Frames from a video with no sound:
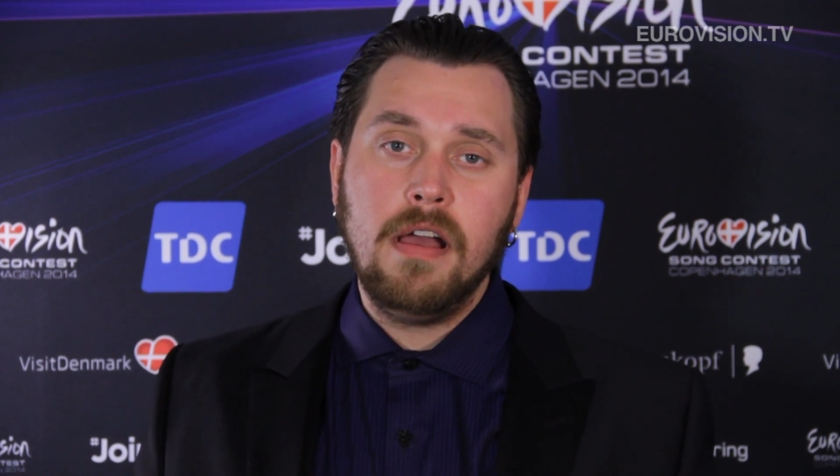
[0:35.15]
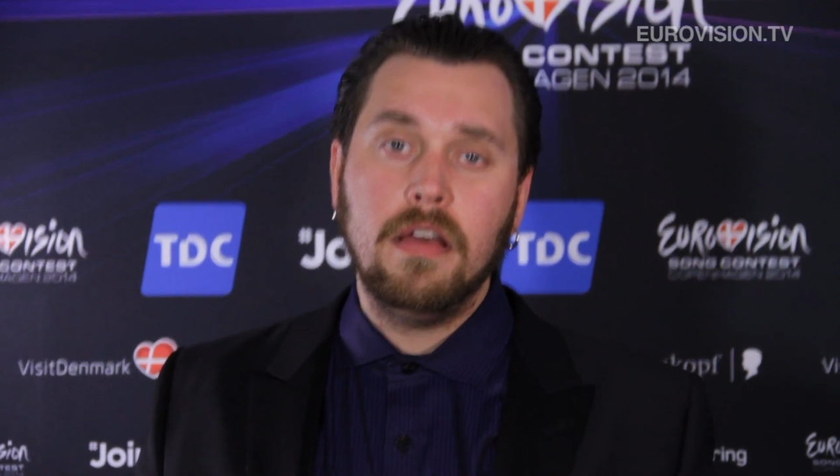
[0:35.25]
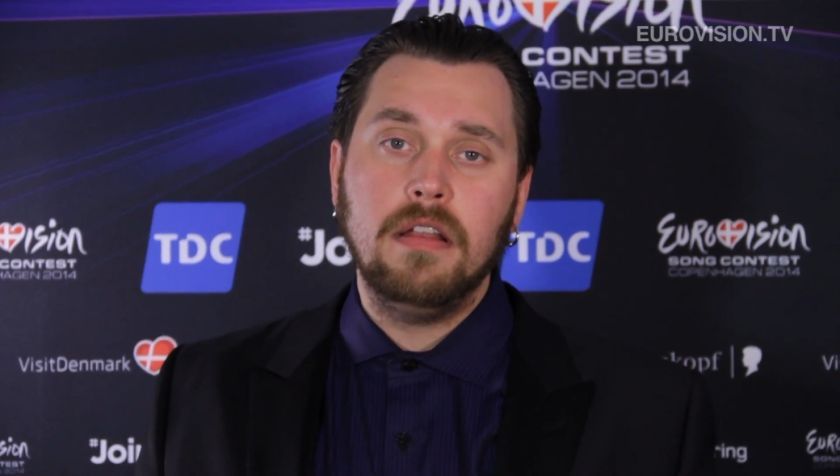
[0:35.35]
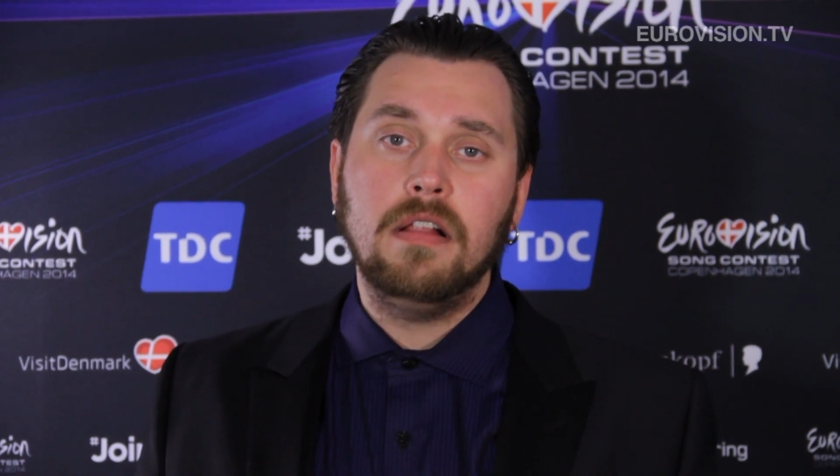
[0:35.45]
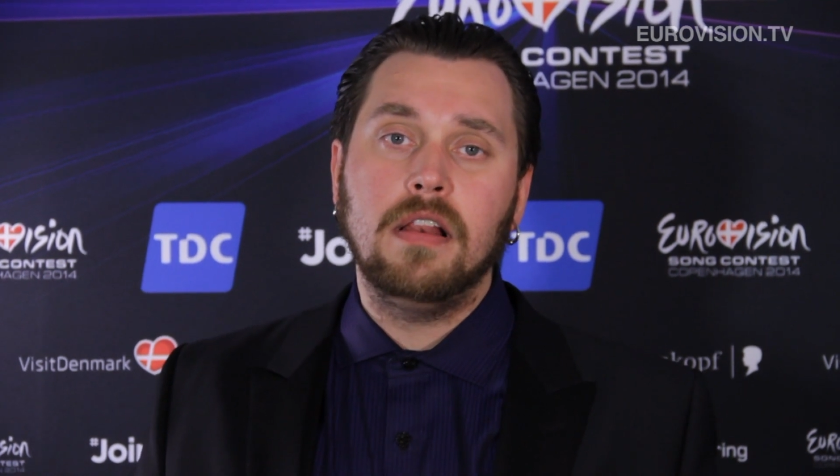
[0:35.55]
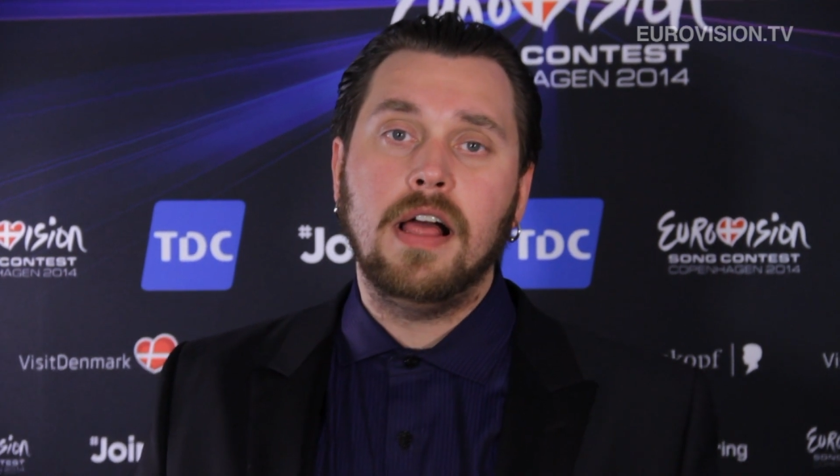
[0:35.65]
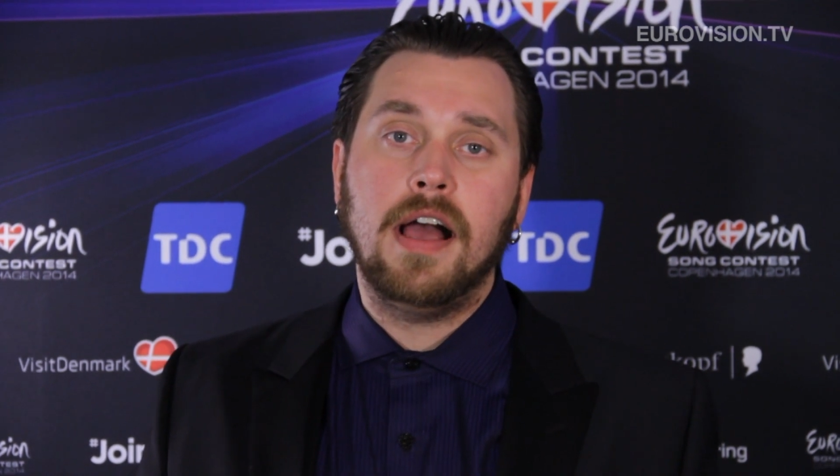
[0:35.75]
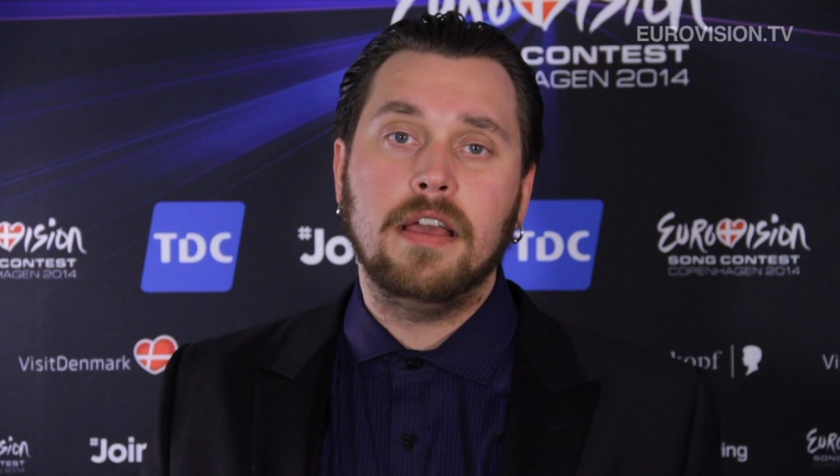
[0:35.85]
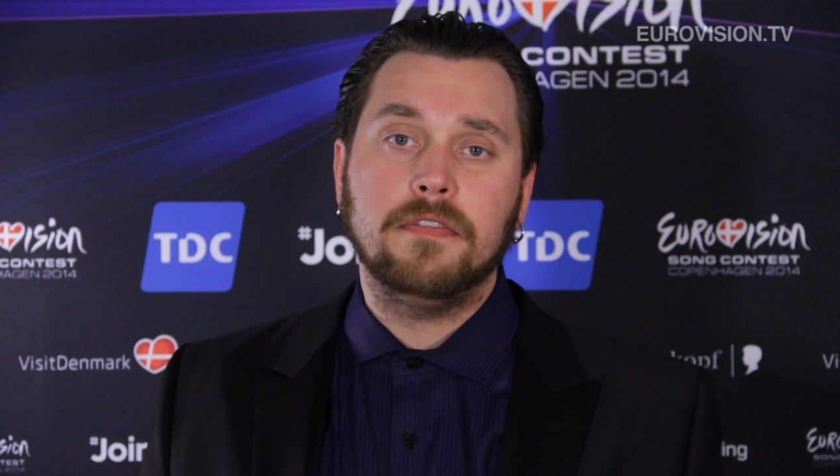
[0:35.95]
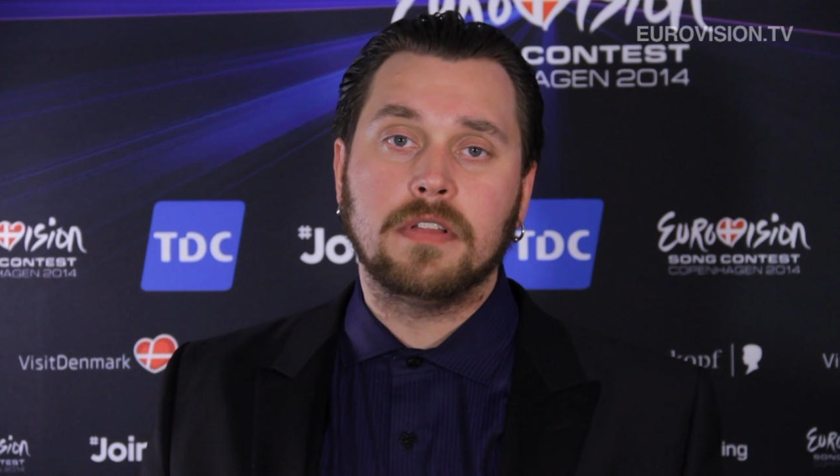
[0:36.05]
and a
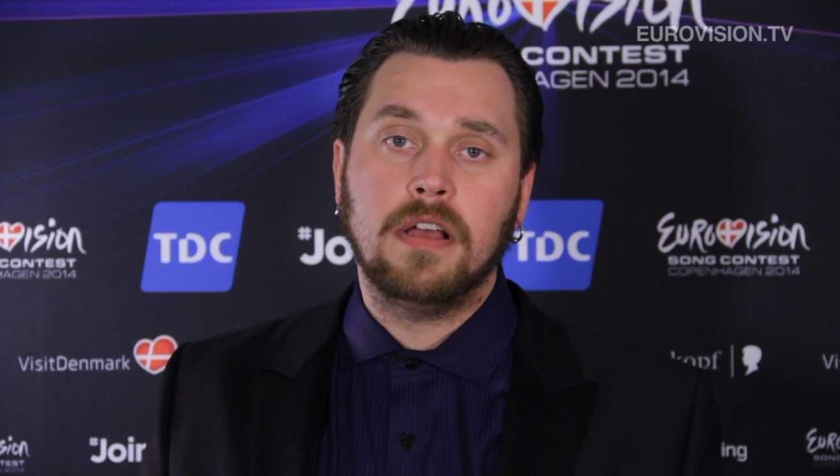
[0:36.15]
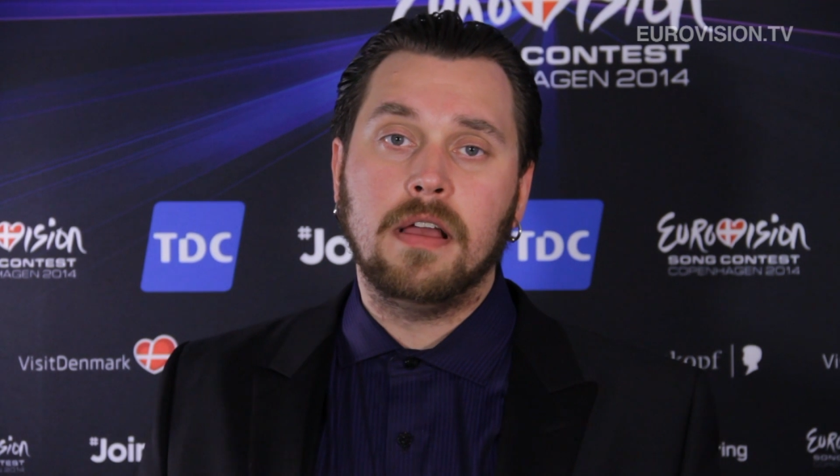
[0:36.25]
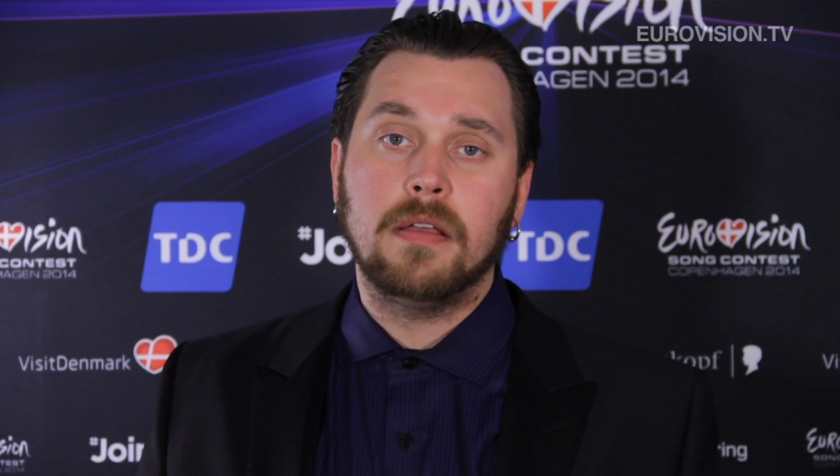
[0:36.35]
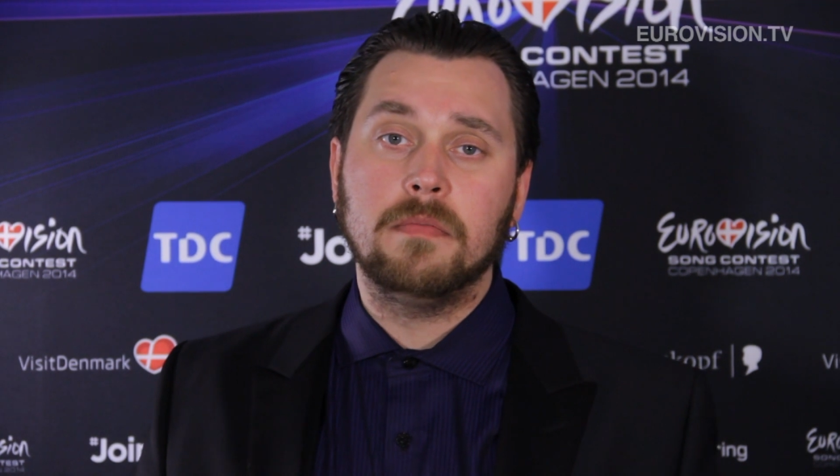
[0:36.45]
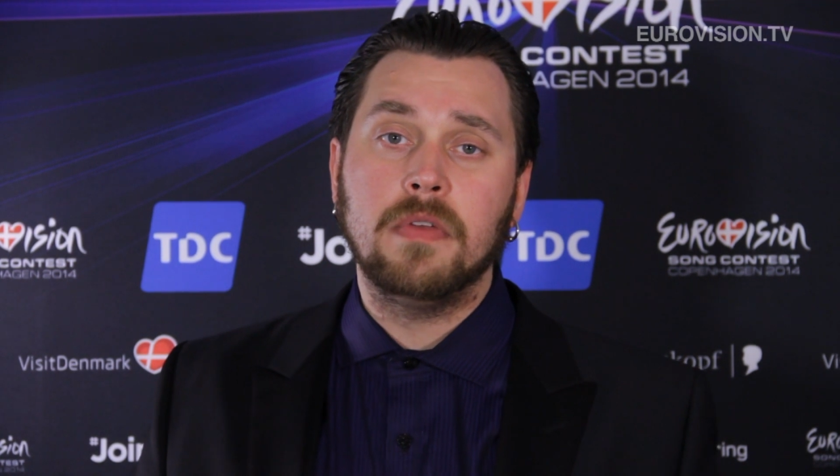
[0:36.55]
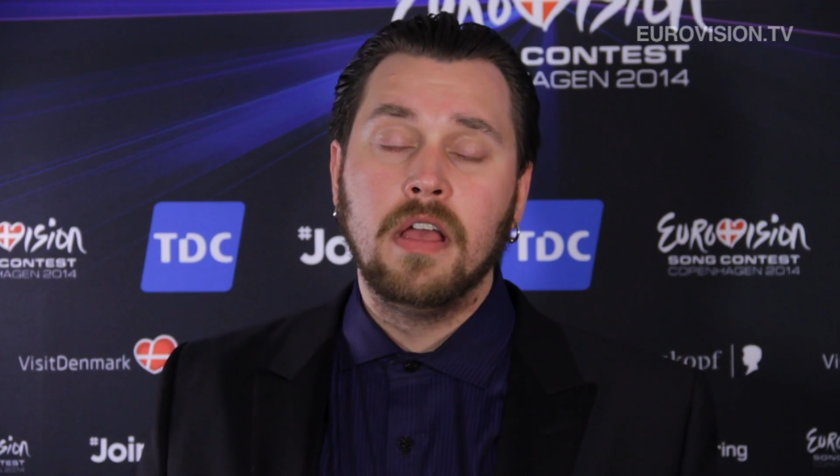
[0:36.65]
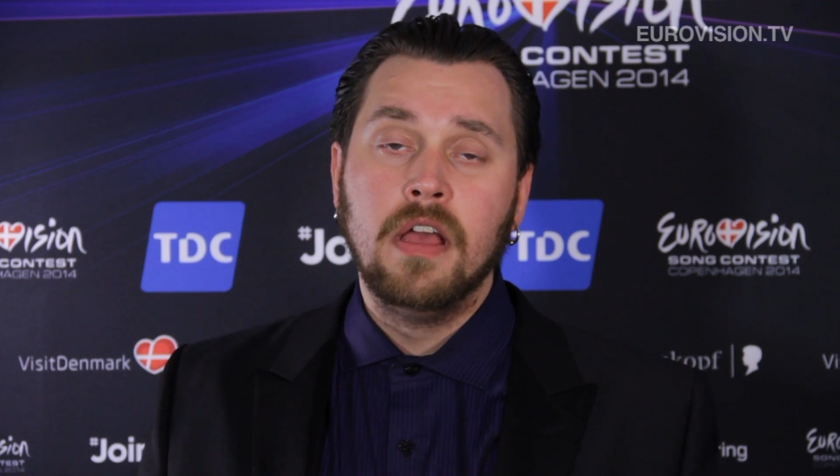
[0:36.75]
lifetime